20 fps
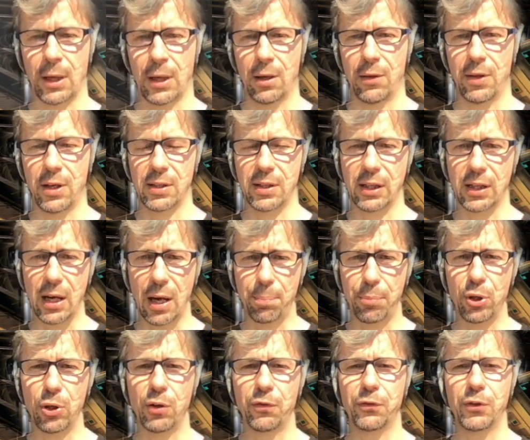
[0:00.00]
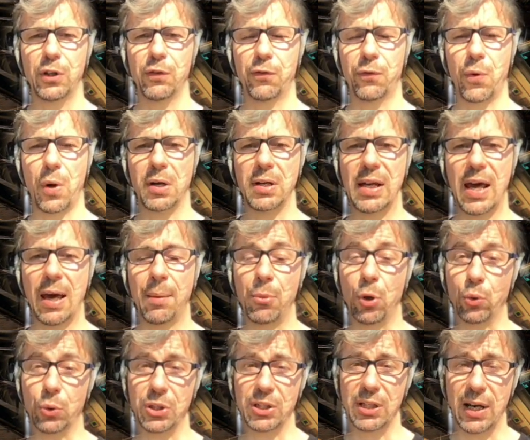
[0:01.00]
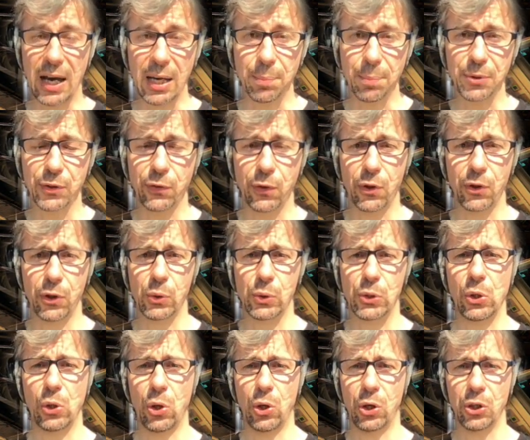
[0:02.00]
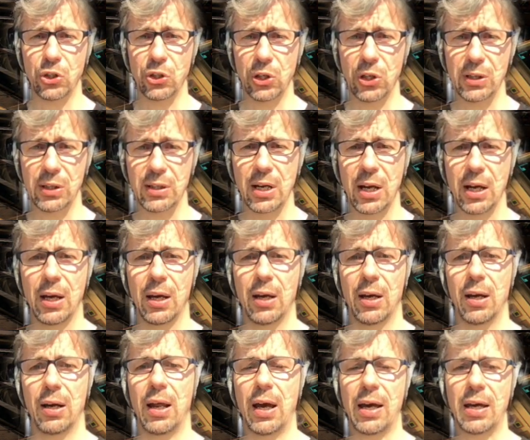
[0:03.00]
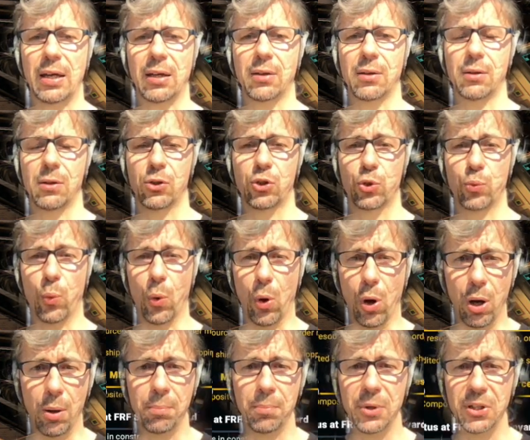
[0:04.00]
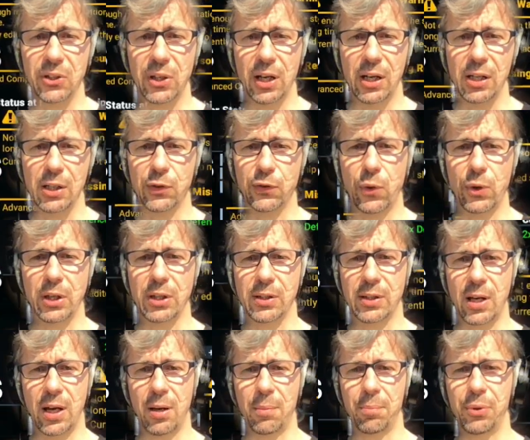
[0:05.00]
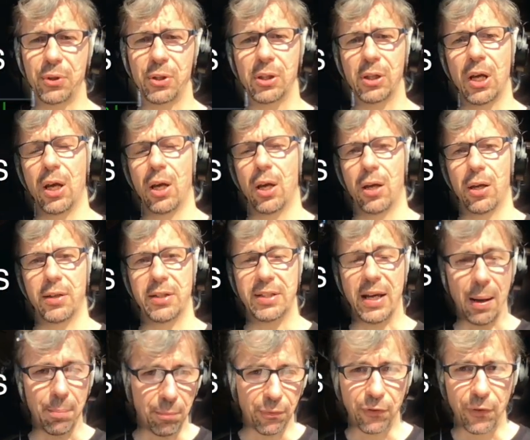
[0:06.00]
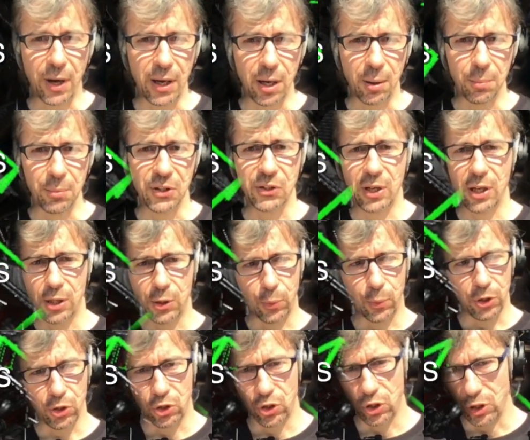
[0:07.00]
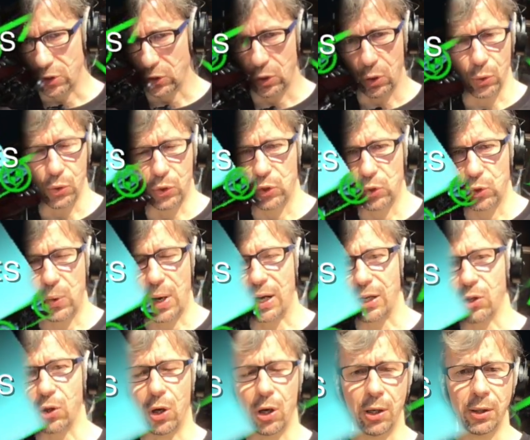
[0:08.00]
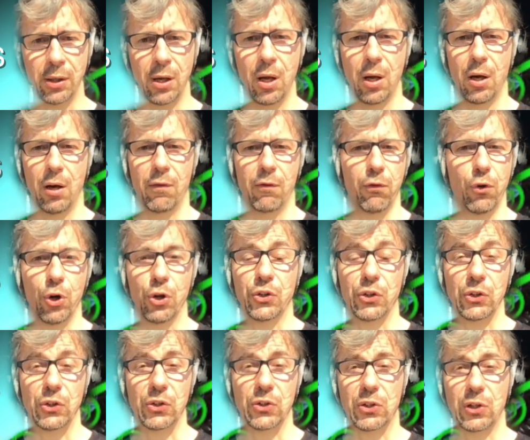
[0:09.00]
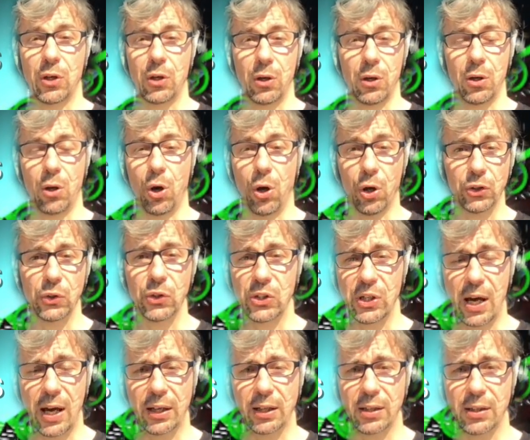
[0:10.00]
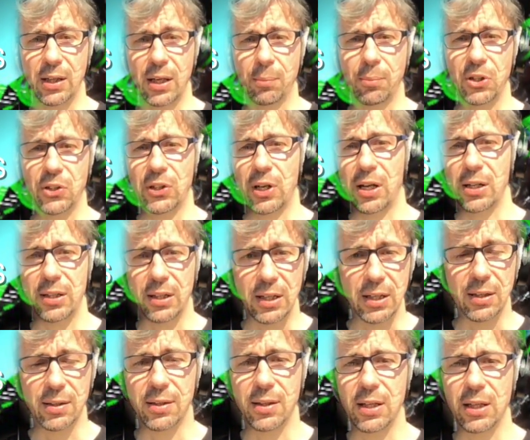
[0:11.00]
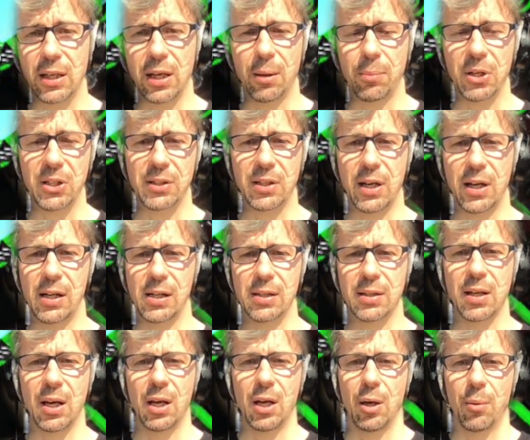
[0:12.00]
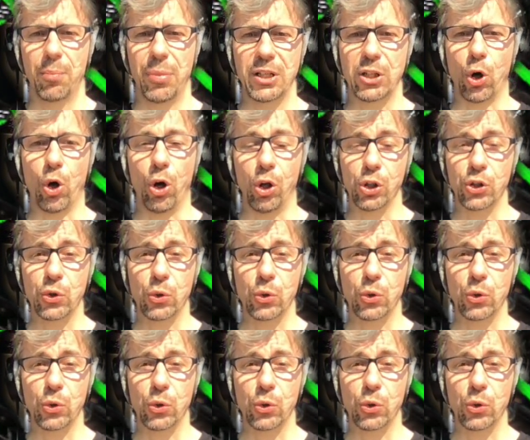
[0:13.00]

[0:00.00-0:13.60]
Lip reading: There's a couple of different ammo types for those launchers, like swarm missiles, for example, dumbfire missiles, which just go straight on, versus auto-targeting missiles, heat-seeking missiles, but also